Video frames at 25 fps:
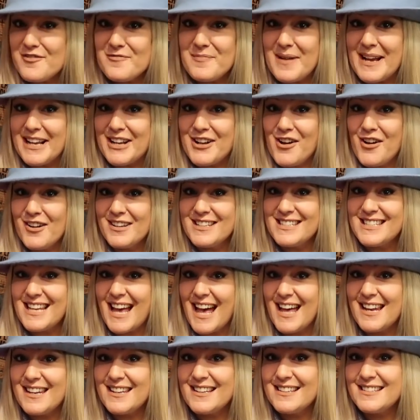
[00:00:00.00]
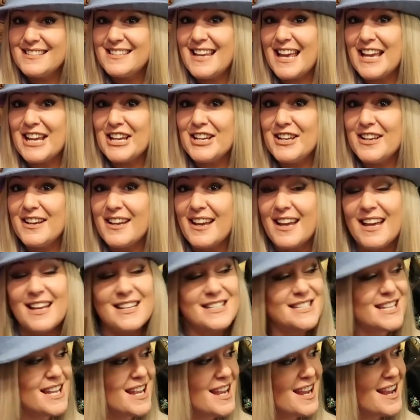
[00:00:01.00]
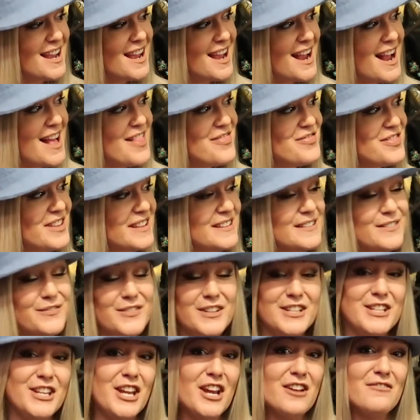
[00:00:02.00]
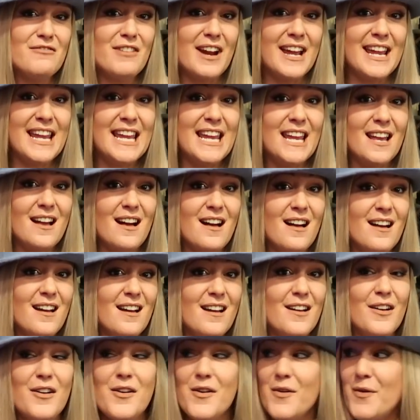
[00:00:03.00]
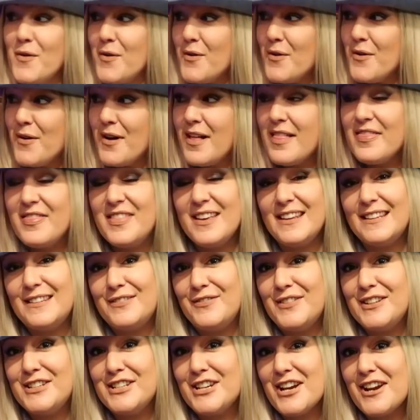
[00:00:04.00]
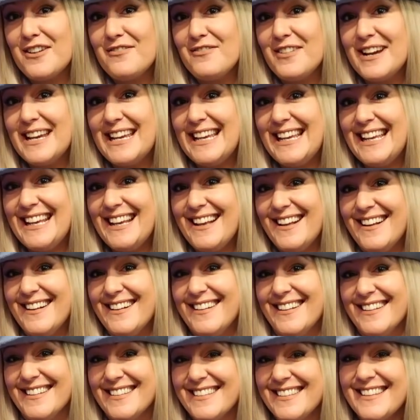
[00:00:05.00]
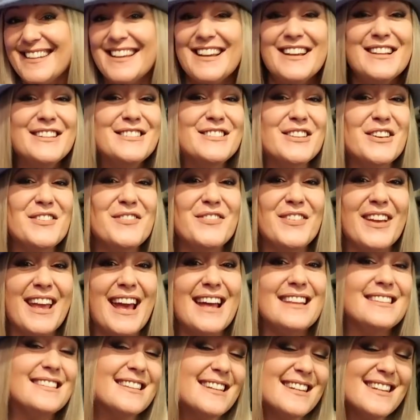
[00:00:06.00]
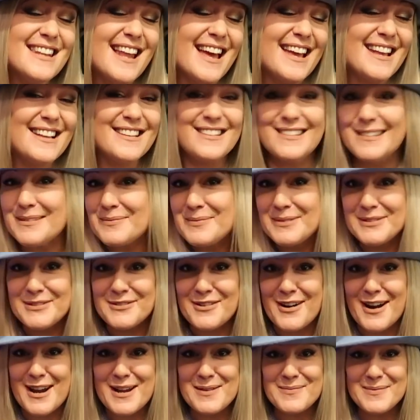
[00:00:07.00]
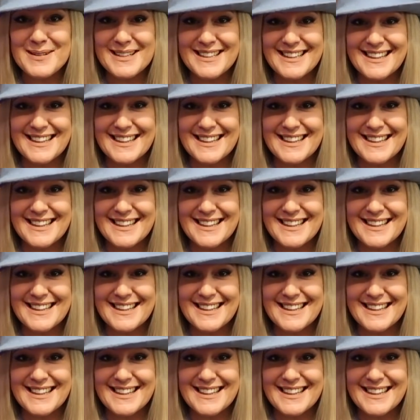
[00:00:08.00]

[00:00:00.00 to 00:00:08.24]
My content, take a look at this video right here or this video right here. Don't forget to like and subscribe.